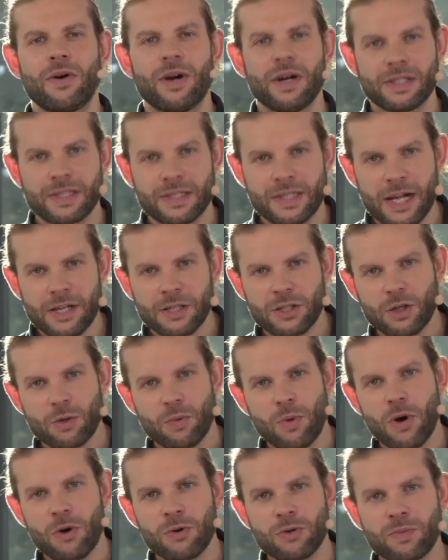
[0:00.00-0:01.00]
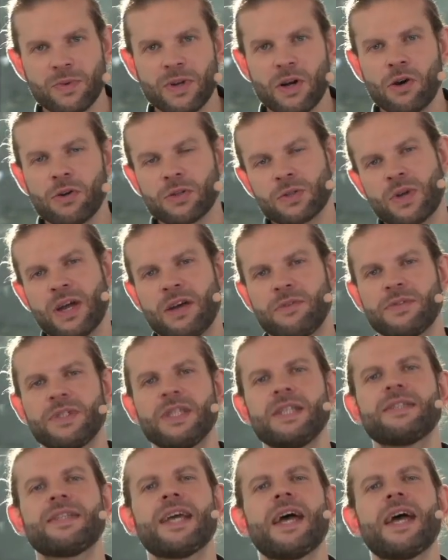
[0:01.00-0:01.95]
our sales quote. We also have seen